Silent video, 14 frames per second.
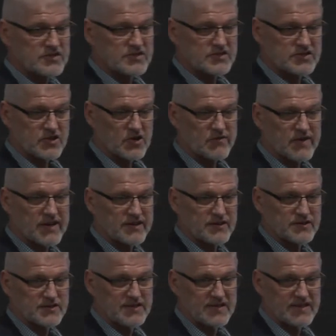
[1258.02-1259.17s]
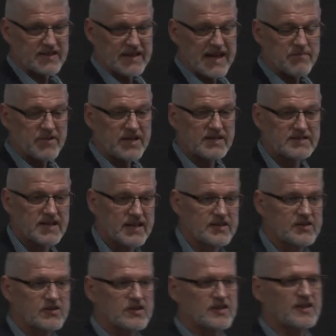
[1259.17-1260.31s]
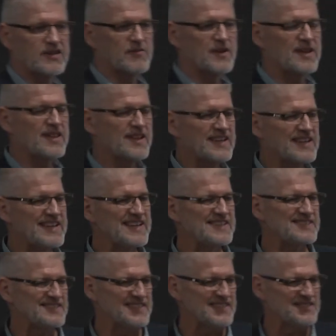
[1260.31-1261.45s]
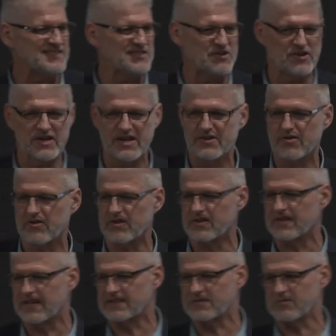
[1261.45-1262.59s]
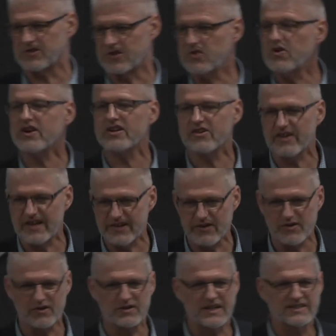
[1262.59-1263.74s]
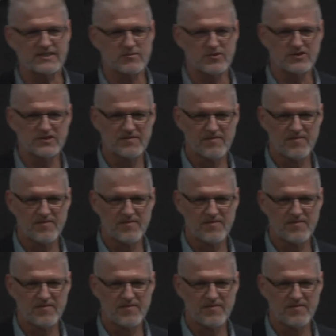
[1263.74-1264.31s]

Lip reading: to serve others. That means, and one of the keys is your internal customers. Who are your internal customers?